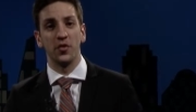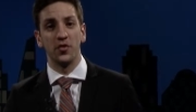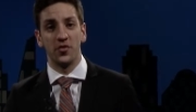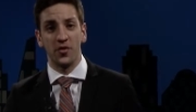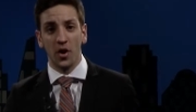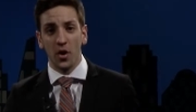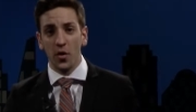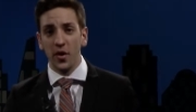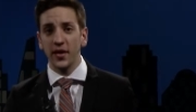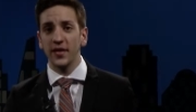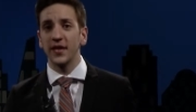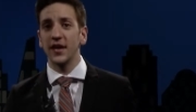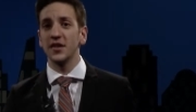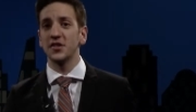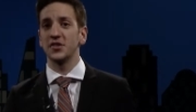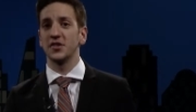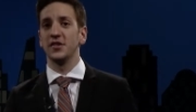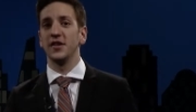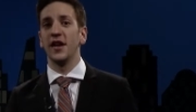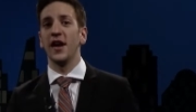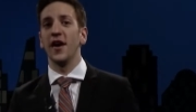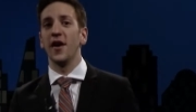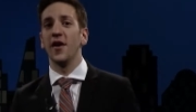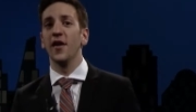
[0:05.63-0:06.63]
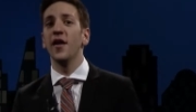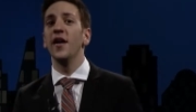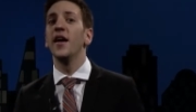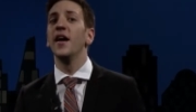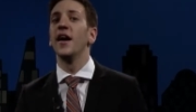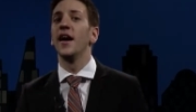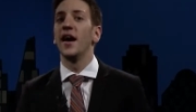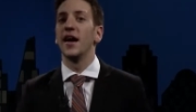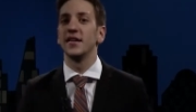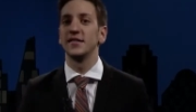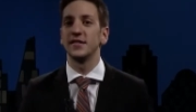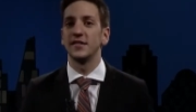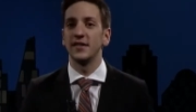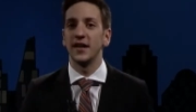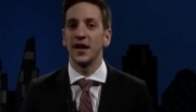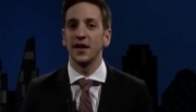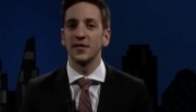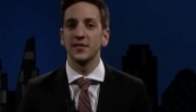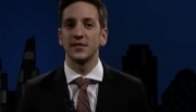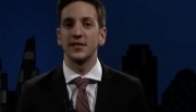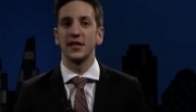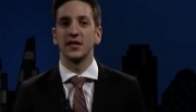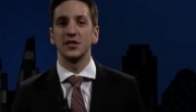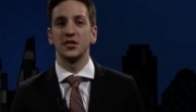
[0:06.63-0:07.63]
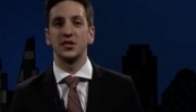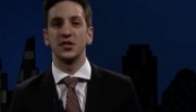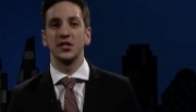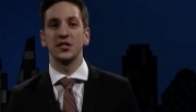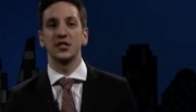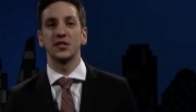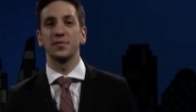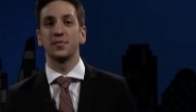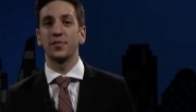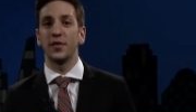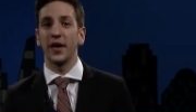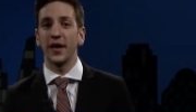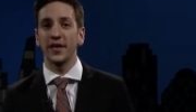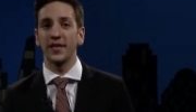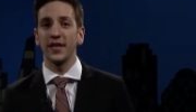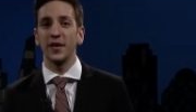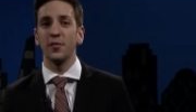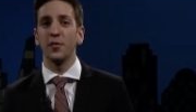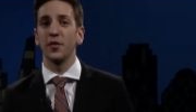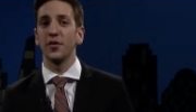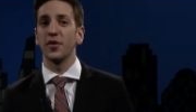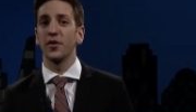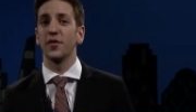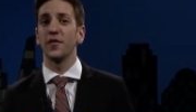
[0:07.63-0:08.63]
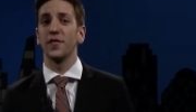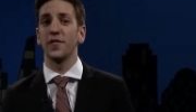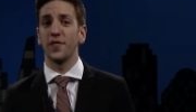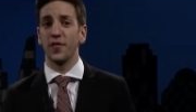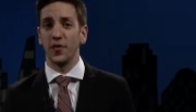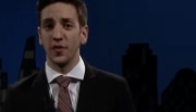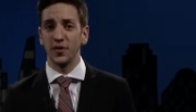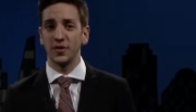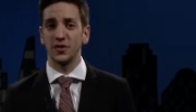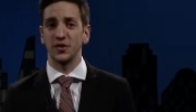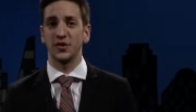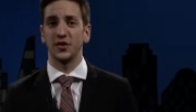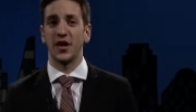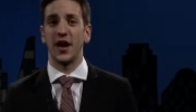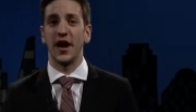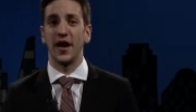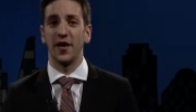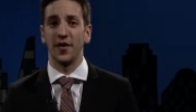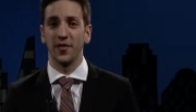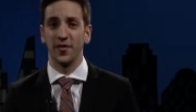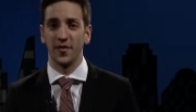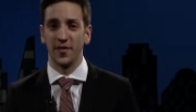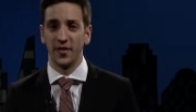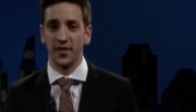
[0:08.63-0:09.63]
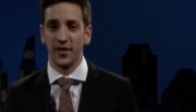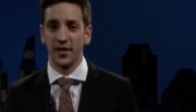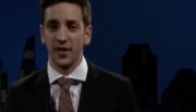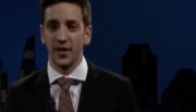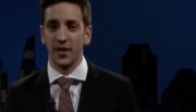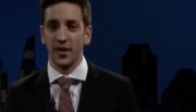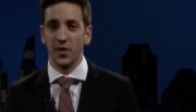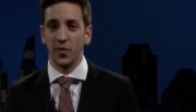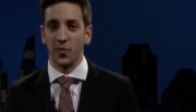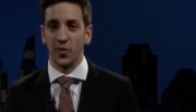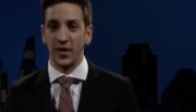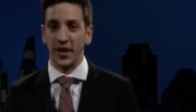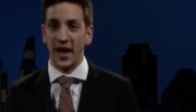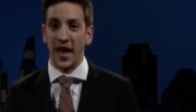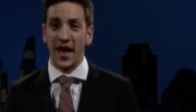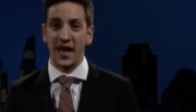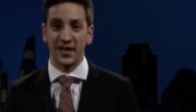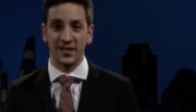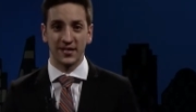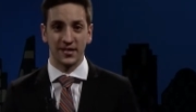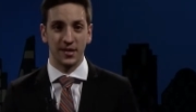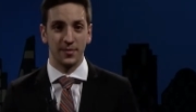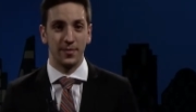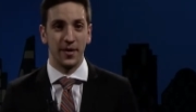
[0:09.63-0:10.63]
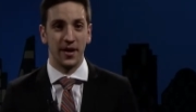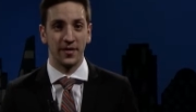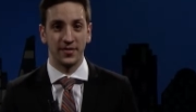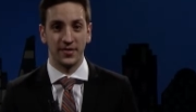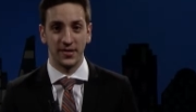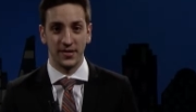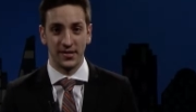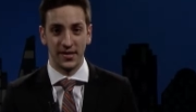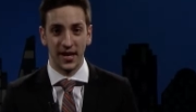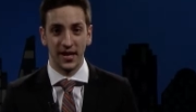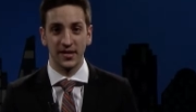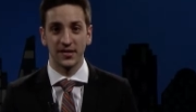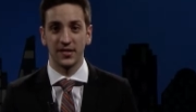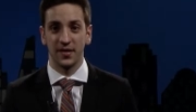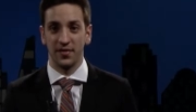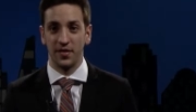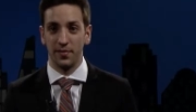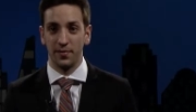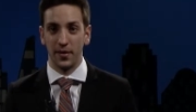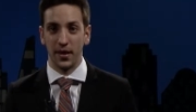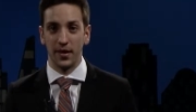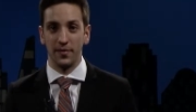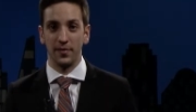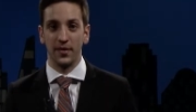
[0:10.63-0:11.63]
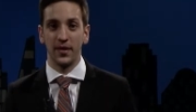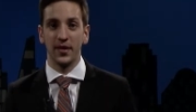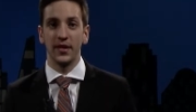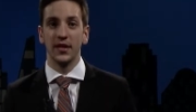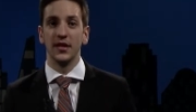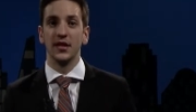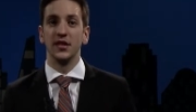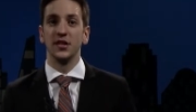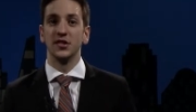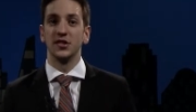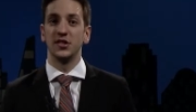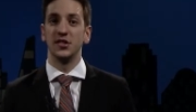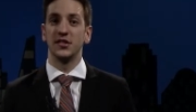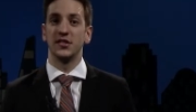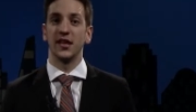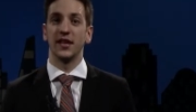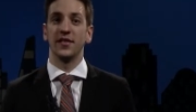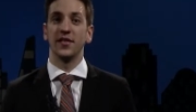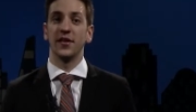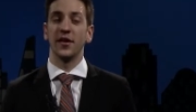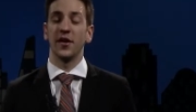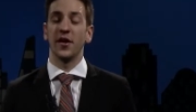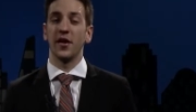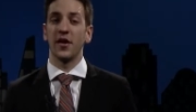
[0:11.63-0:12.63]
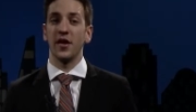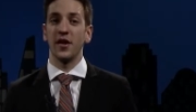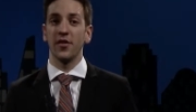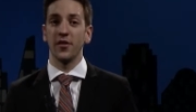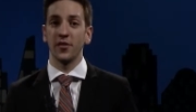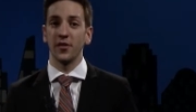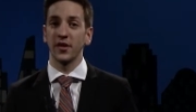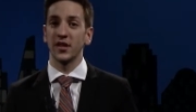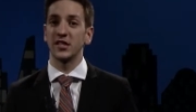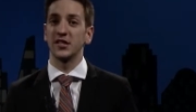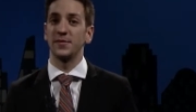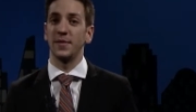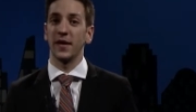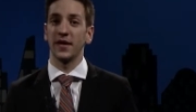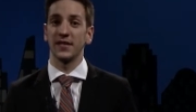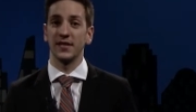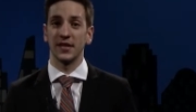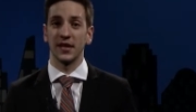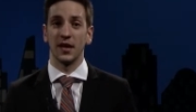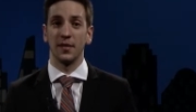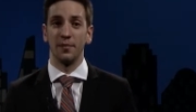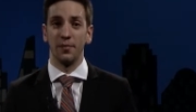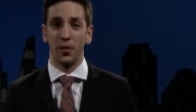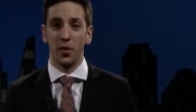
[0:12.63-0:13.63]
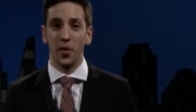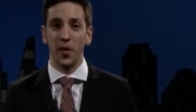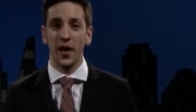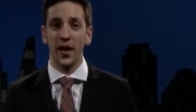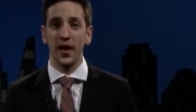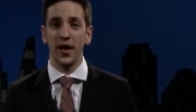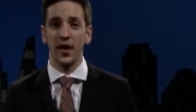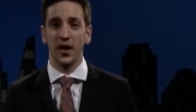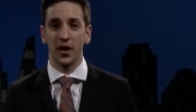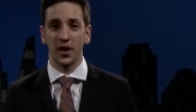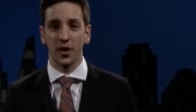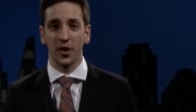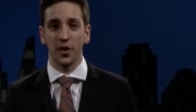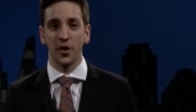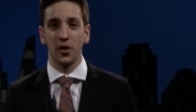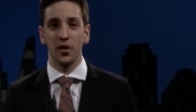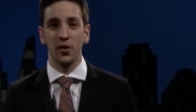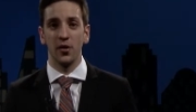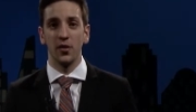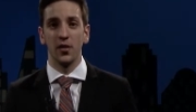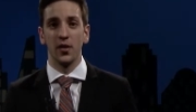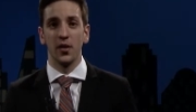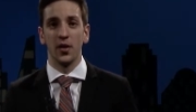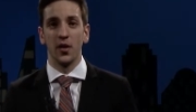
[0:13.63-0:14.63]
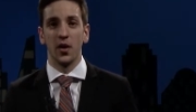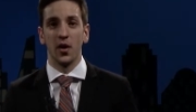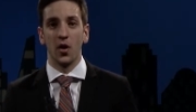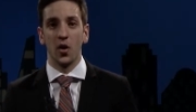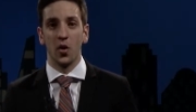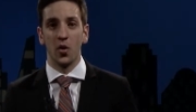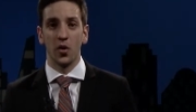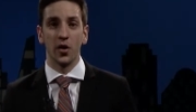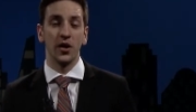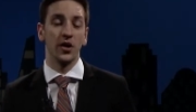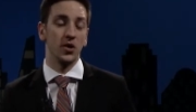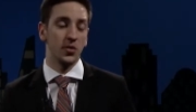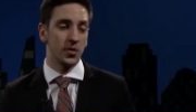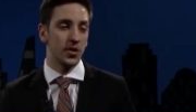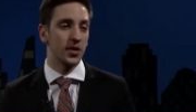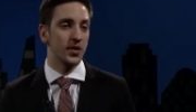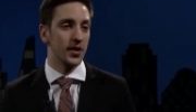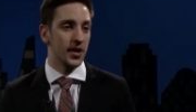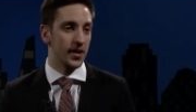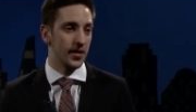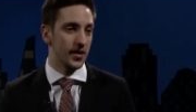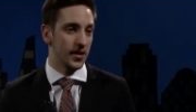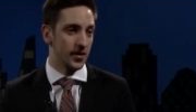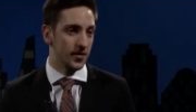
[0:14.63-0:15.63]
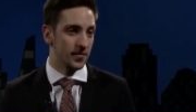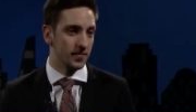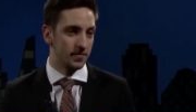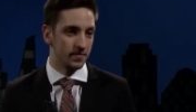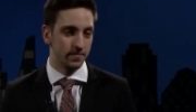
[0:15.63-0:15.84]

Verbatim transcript: Zooey Deschanel has announced that she is pregnant with her first child. When asked about the sex of the baby, she said they're either expecting a boy, a girl, or a ukulele.